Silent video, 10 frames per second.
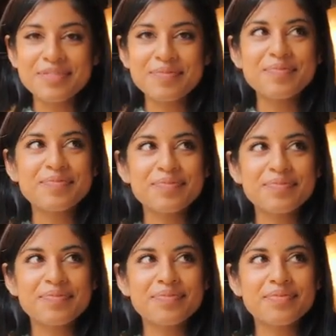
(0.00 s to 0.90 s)

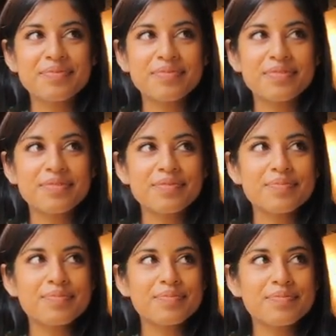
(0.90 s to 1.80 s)

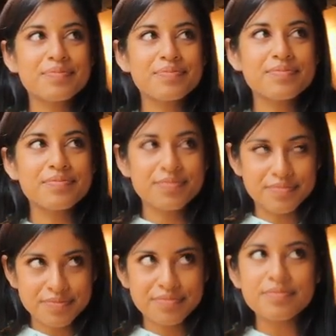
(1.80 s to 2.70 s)

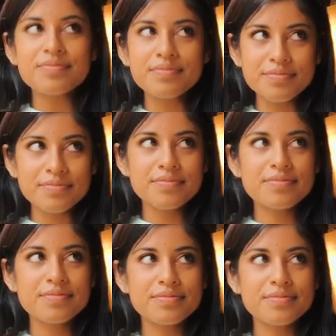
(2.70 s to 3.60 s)

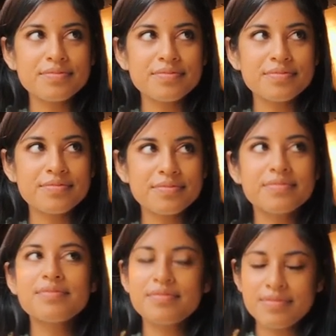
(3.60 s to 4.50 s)

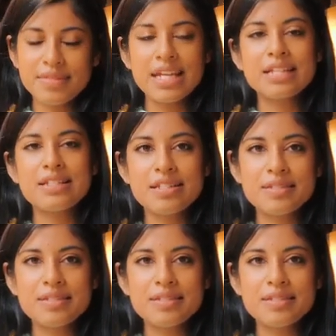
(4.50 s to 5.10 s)
This person isn't speaking.